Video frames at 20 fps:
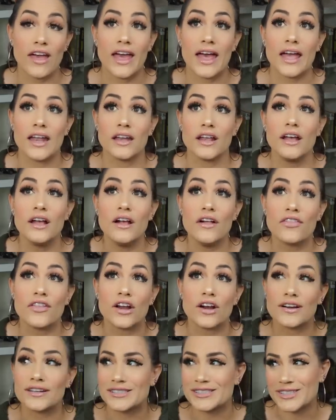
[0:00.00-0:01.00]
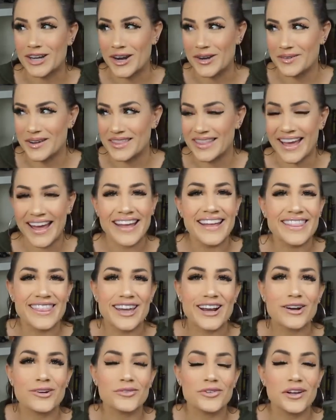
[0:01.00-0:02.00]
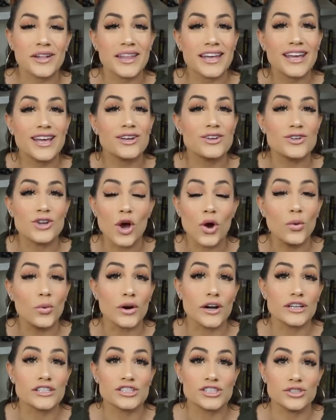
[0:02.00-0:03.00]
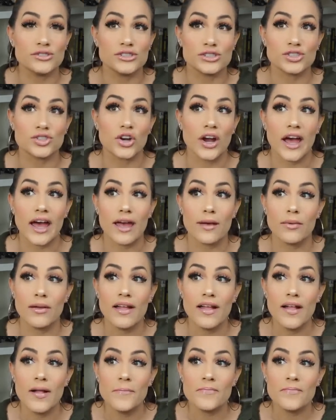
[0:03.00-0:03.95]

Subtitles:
And there are really no words to describe